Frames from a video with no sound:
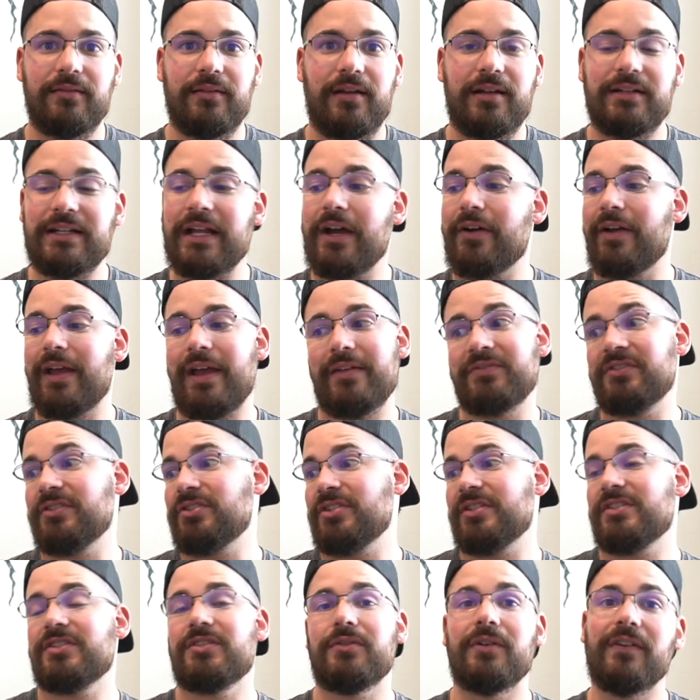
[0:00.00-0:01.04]
And now I have to
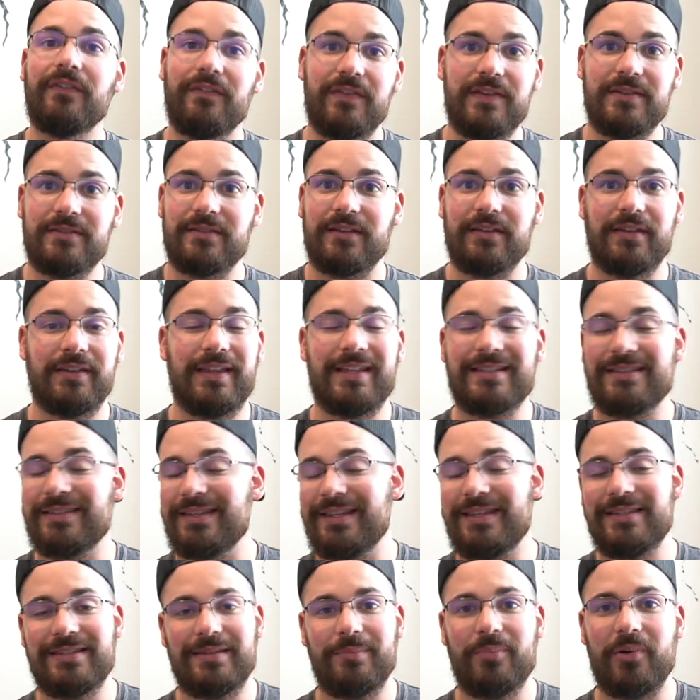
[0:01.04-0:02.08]
just do it physically. That's the
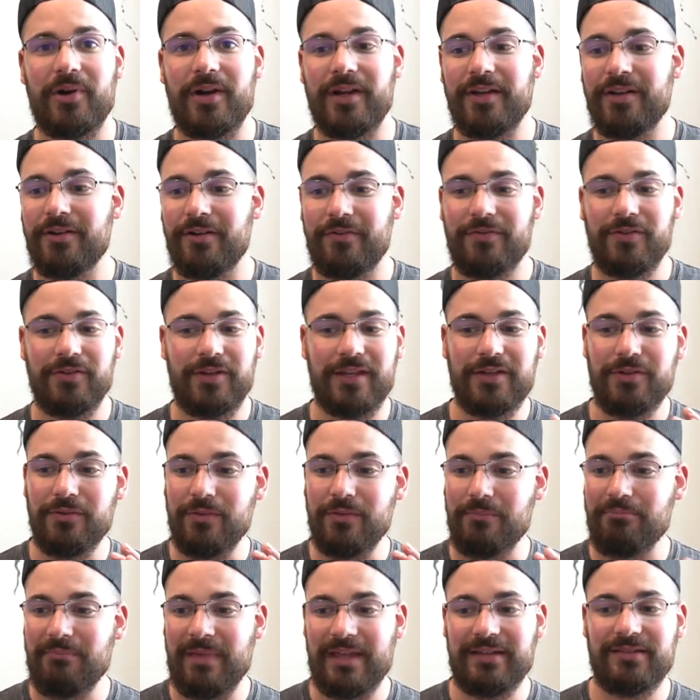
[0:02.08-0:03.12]
easy part. You know, if you can do
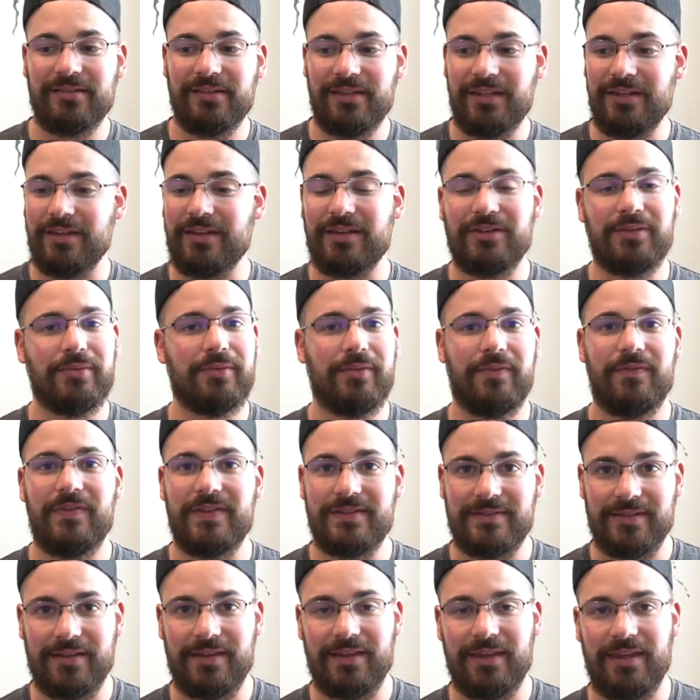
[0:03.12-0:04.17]
it mentally, you can do it
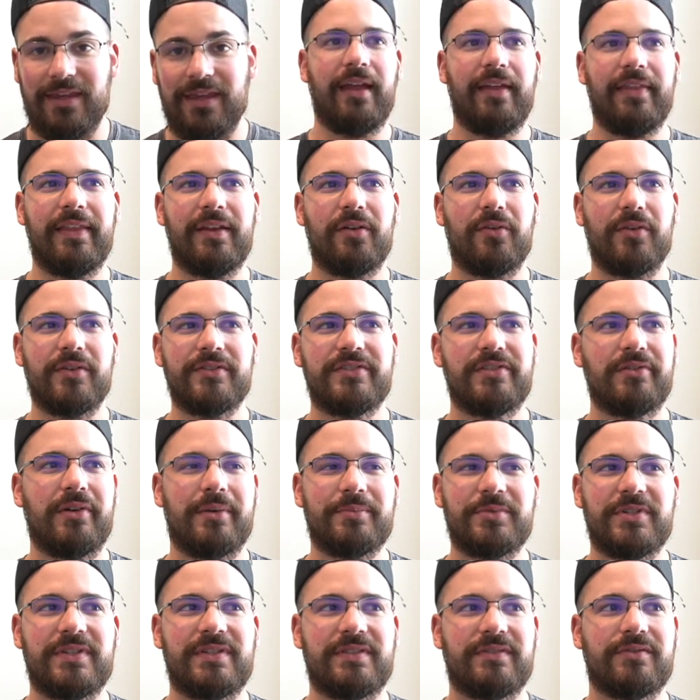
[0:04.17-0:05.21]
physically. And then also, I'm
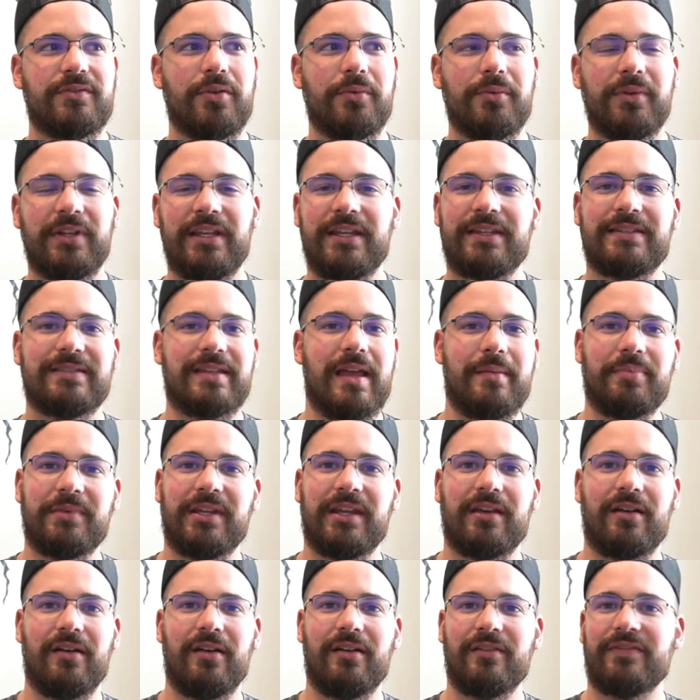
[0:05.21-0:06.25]
just totally
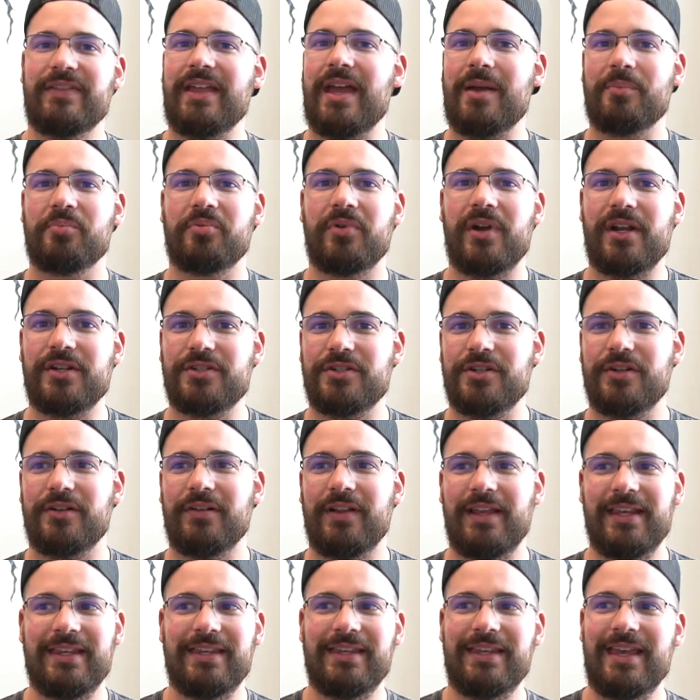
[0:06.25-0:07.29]
accepting of that pressure.
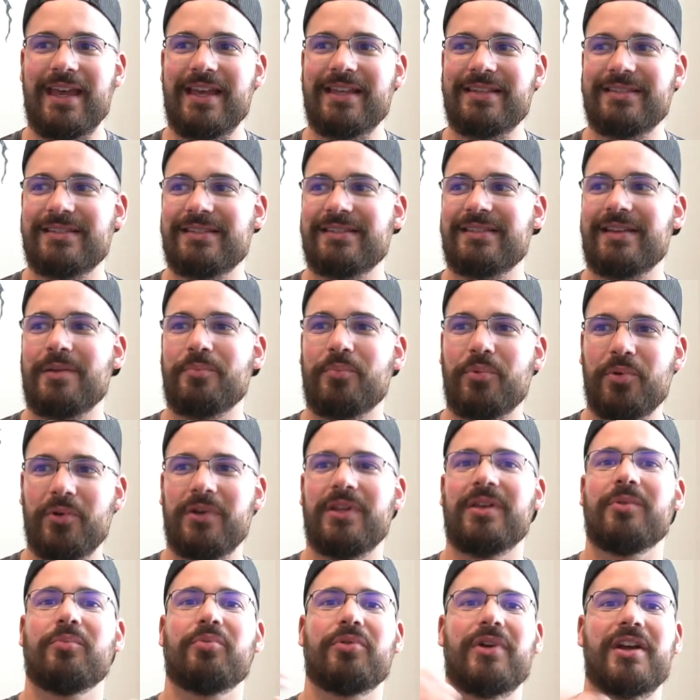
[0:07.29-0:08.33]
Like, yes, I'm
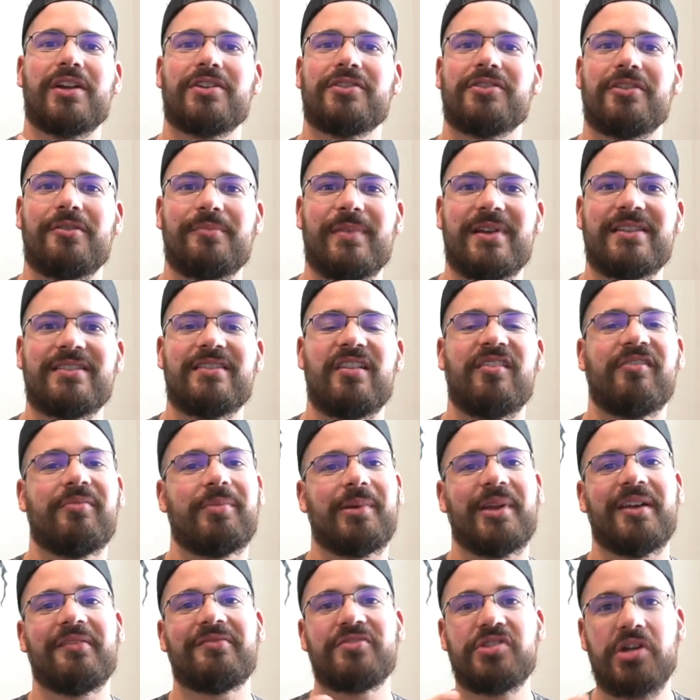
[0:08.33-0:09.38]
putting pressure on myself, but
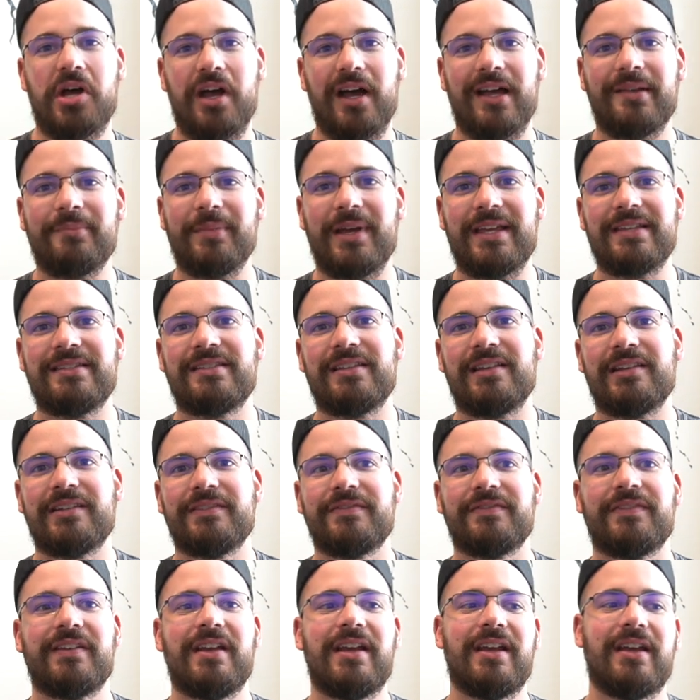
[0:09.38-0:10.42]
I've taught
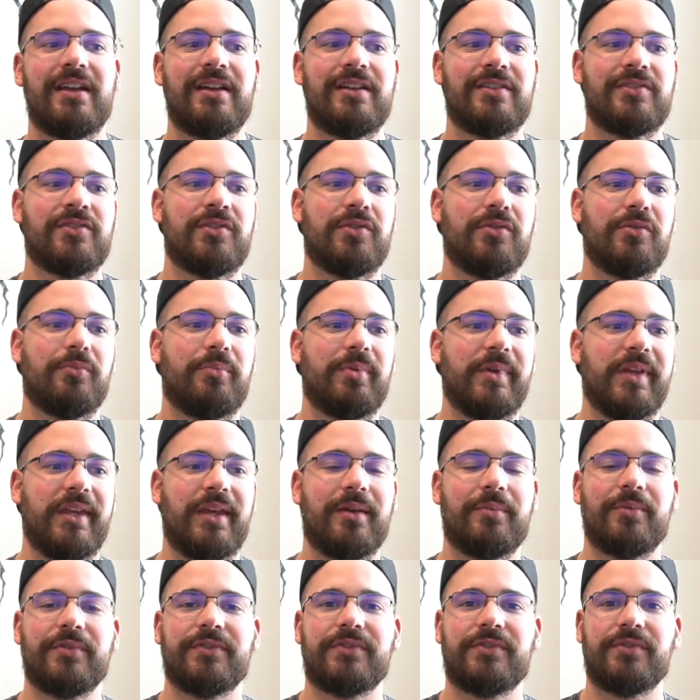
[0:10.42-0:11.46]
myself to be
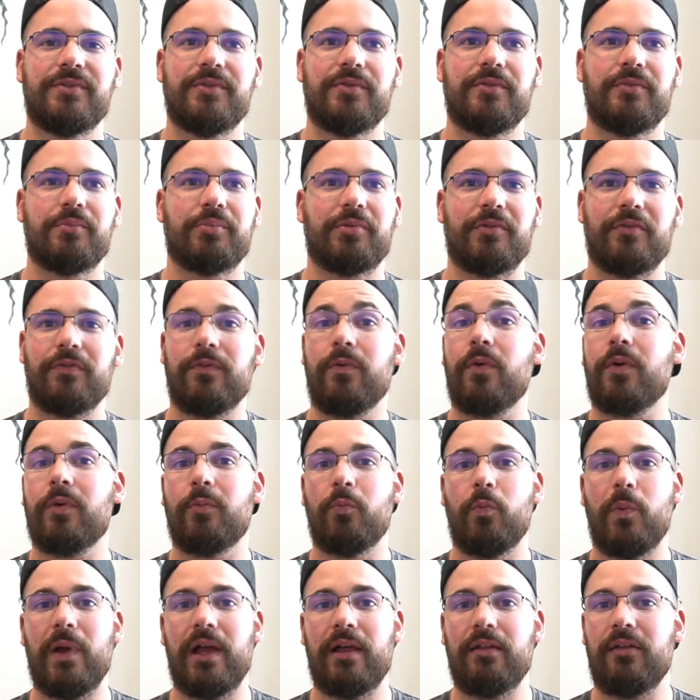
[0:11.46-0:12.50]
able to
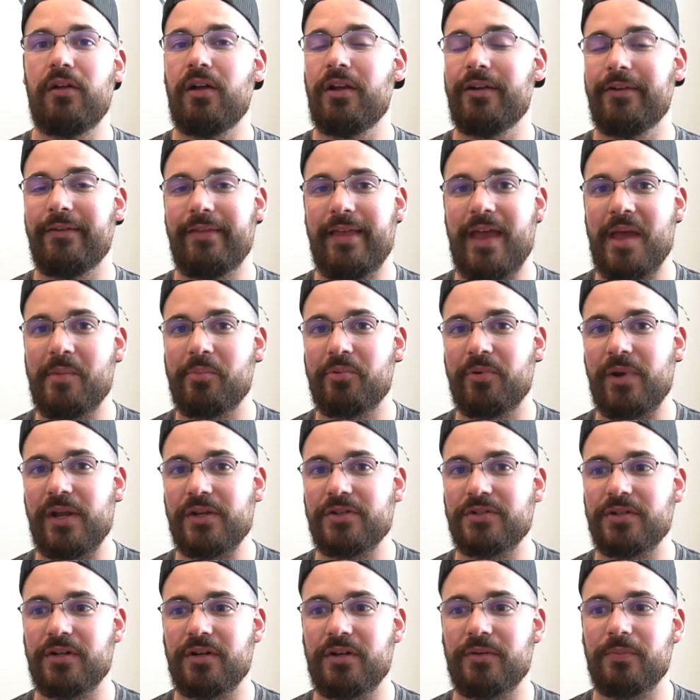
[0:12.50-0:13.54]
perform well under that
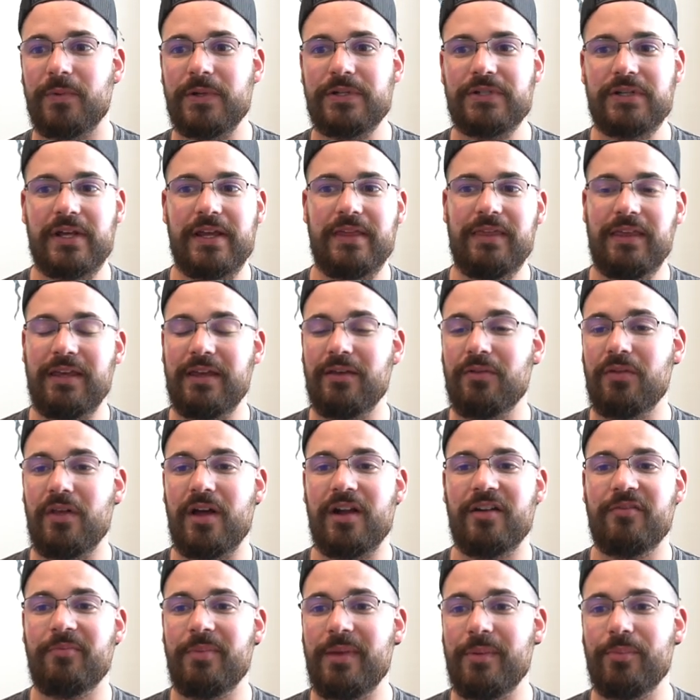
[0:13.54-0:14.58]
pressure, which I think a
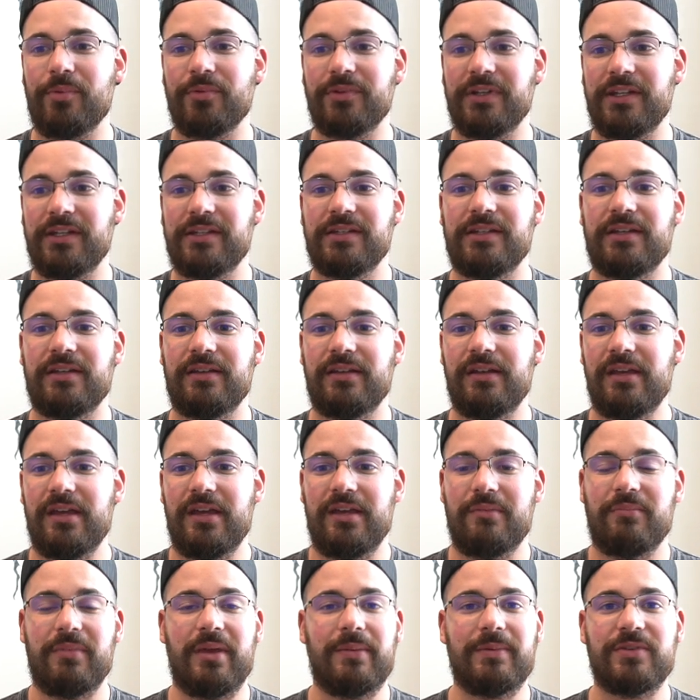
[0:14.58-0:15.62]
lot of people need to
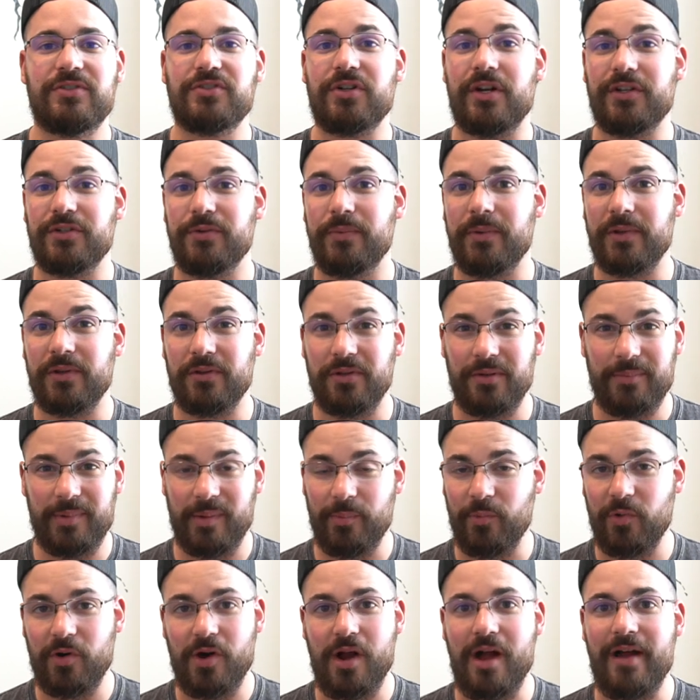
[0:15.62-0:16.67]
maybe start doing a little bit
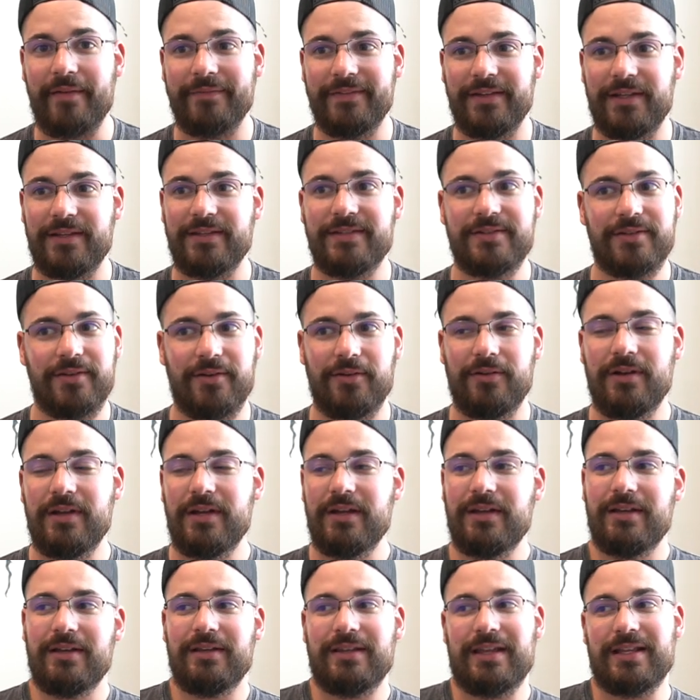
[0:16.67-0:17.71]
more often. So
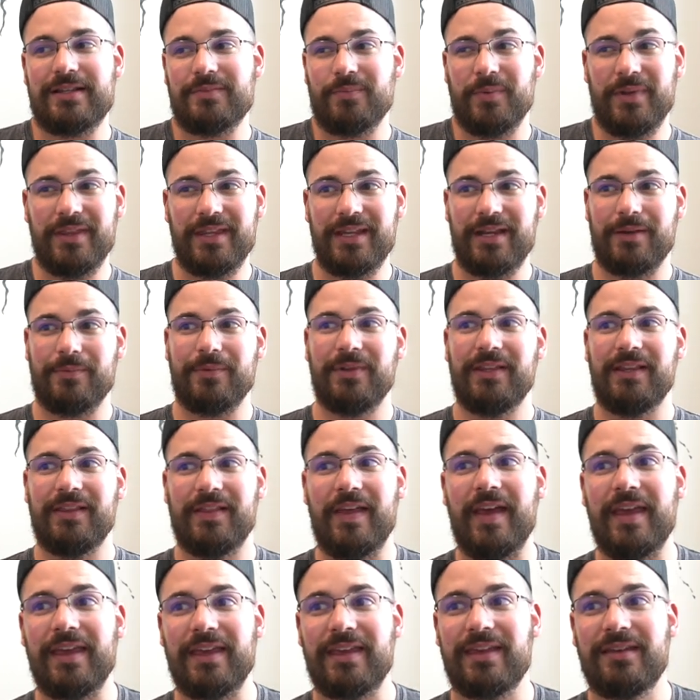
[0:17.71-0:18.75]
that's one thing I really
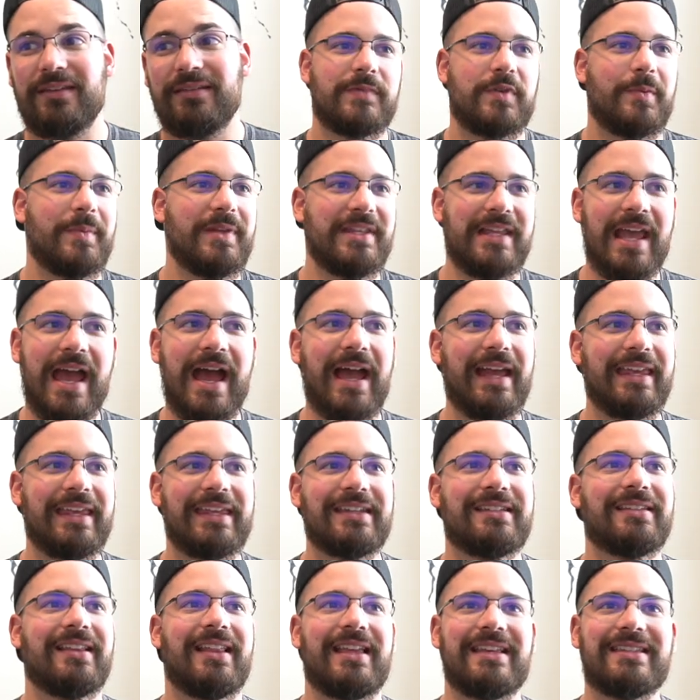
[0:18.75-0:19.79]
like. So, I mean, yeah, I
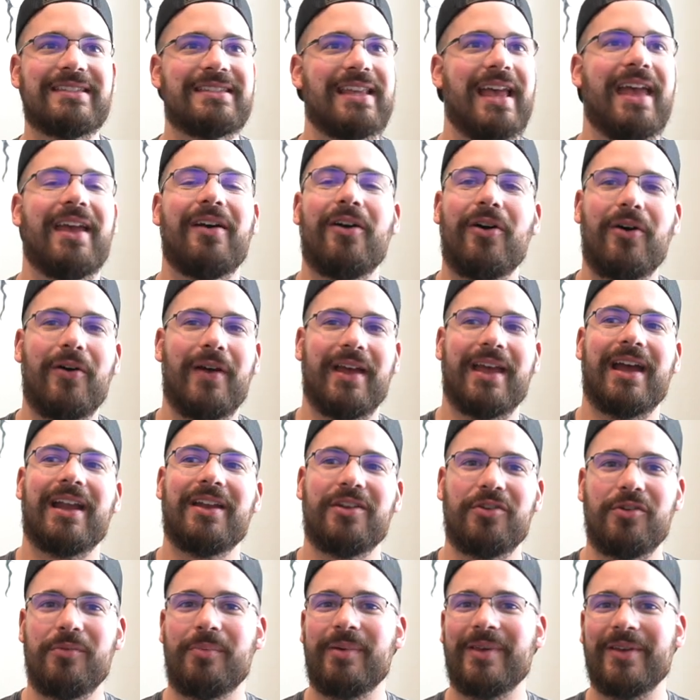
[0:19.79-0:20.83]
get to like say, oh, I got a
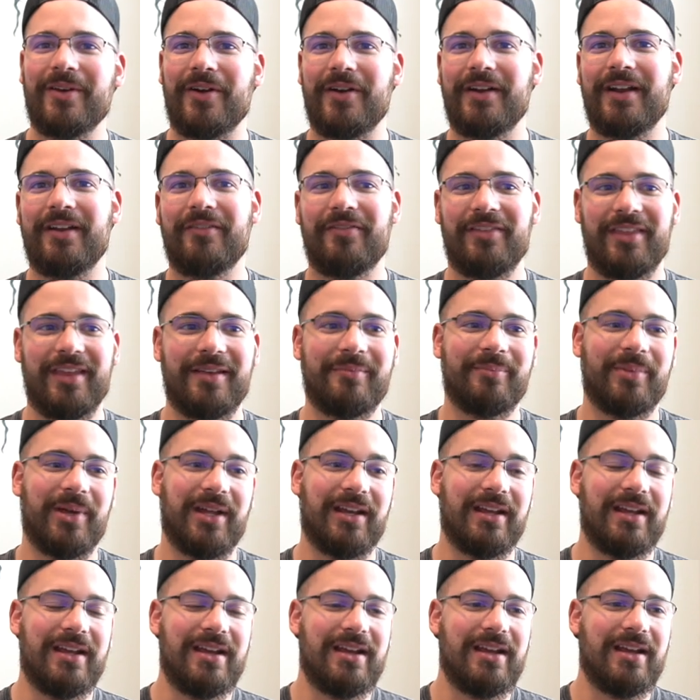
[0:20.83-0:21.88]
new PR and everything,
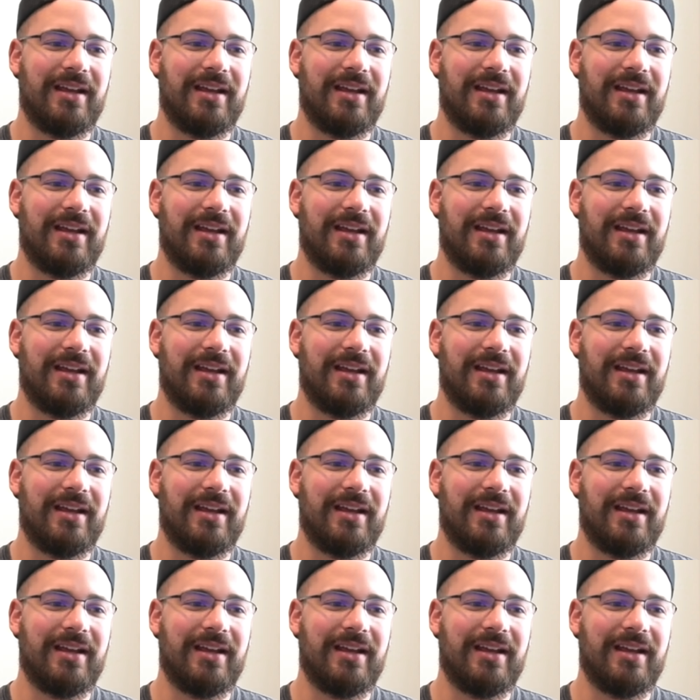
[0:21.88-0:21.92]
but